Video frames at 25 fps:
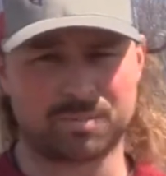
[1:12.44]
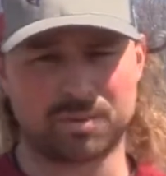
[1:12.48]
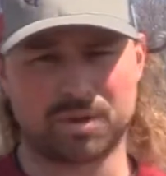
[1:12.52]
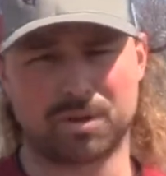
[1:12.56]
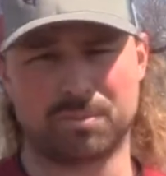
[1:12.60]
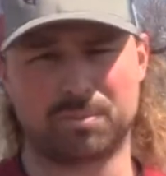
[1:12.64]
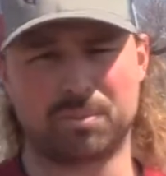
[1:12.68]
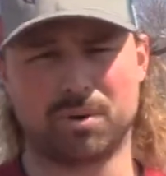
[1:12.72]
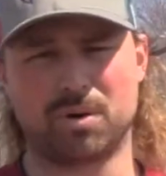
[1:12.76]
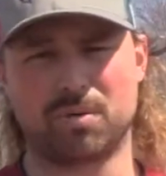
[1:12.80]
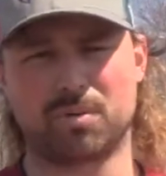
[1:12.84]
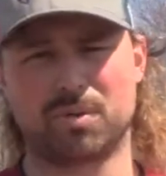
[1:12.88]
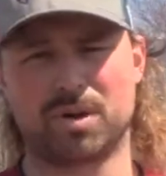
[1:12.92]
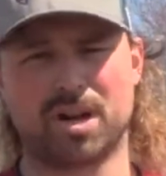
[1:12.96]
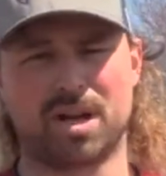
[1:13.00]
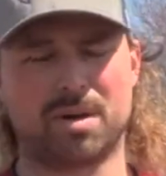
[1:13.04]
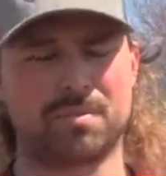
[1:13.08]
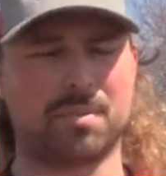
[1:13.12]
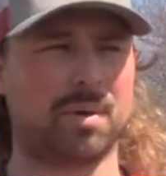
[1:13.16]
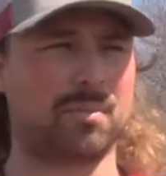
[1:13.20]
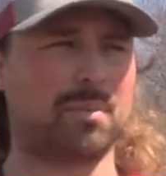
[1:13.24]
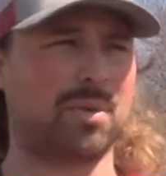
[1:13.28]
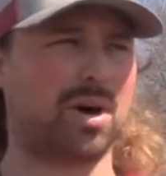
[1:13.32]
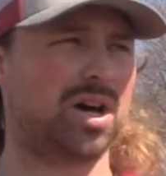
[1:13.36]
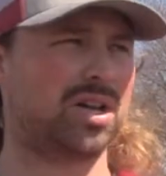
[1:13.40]
I'm gonna put one on
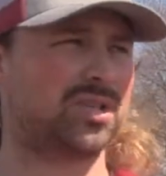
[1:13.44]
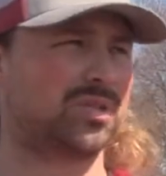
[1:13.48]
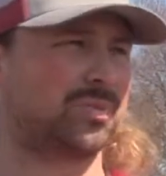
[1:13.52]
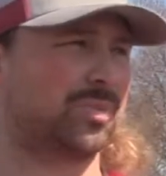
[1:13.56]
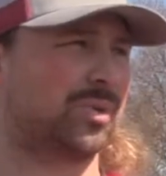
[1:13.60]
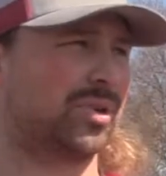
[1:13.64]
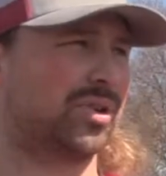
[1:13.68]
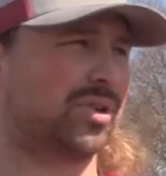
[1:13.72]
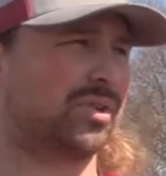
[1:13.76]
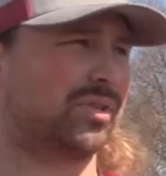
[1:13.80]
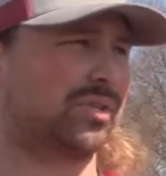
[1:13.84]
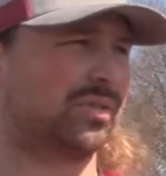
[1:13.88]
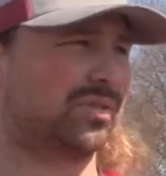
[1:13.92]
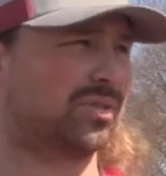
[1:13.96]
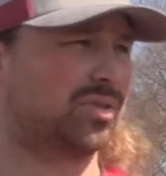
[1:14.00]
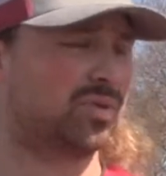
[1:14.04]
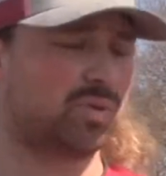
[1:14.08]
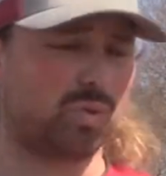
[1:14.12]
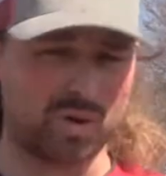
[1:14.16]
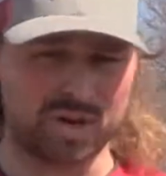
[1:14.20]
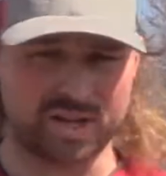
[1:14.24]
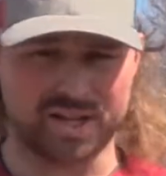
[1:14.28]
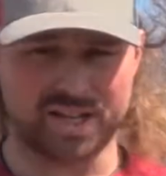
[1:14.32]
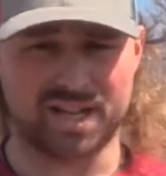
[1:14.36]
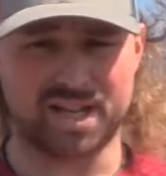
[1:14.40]
my Mossberg
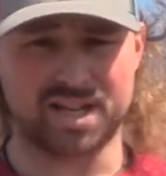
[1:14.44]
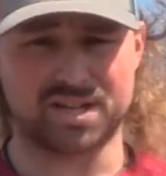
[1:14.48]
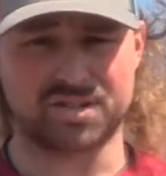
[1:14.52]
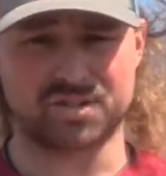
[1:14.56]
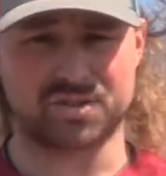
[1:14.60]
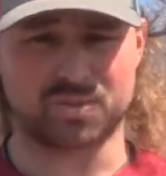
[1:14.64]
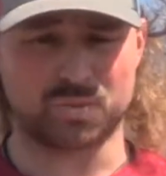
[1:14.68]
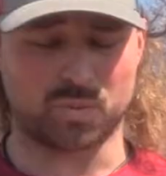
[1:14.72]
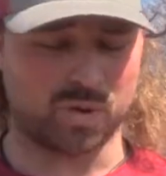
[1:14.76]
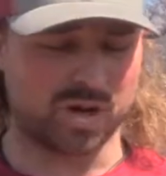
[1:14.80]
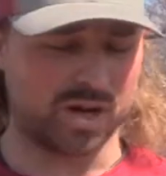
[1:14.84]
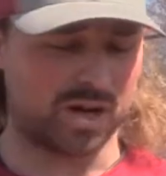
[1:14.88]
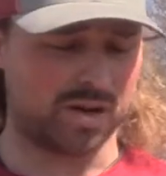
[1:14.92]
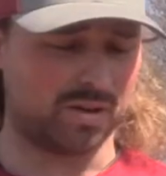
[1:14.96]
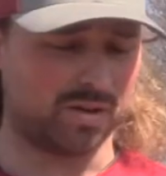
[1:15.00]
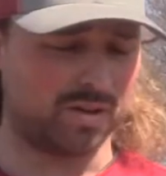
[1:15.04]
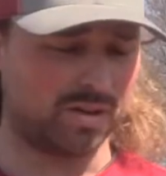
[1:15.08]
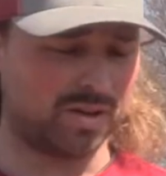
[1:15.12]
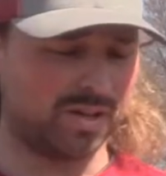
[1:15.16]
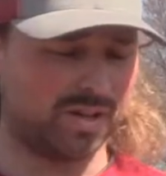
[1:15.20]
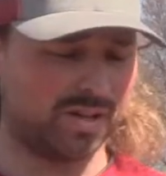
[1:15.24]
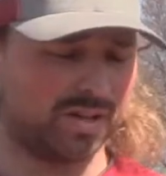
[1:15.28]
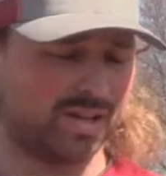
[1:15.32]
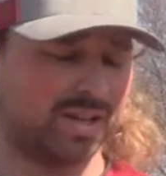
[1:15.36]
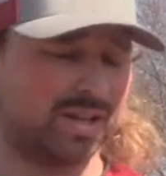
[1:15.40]
20 gauge as well,
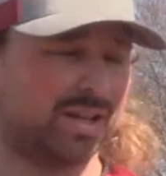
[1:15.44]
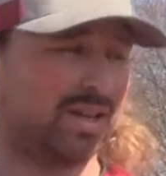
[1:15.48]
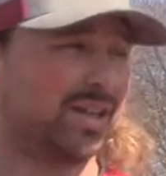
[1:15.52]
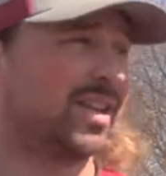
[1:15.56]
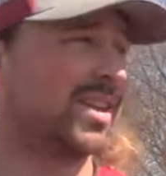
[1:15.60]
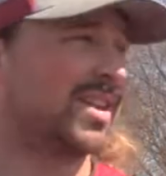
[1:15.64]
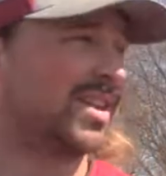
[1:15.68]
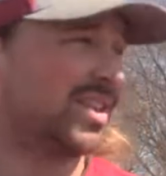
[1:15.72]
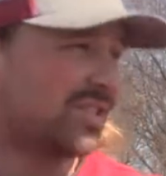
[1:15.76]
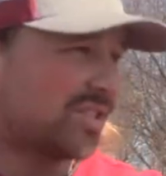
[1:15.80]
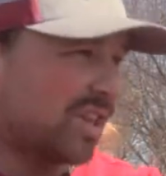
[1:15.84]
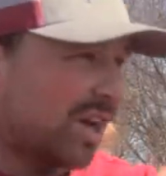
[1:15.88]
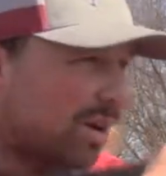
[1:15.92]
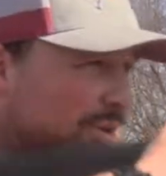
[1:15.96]
because